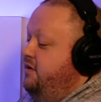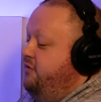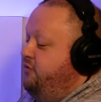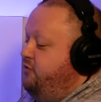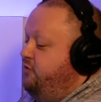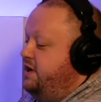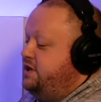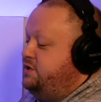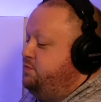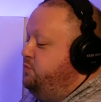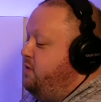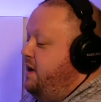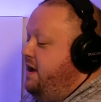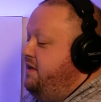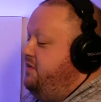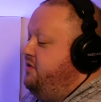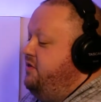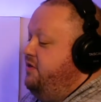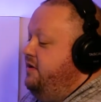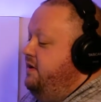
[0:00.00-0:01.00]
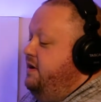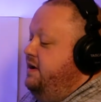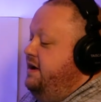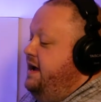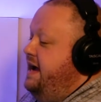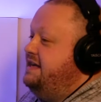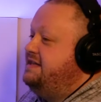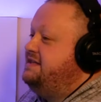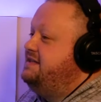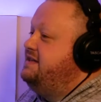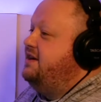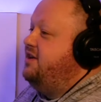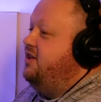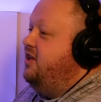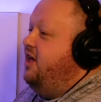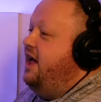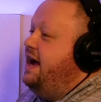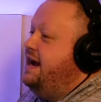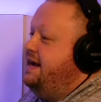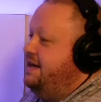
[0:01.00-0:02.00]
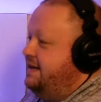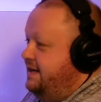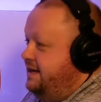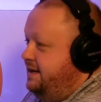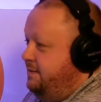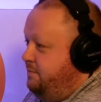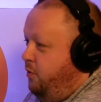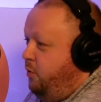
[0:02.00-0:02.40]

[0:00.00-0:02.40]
fresh breath has declined in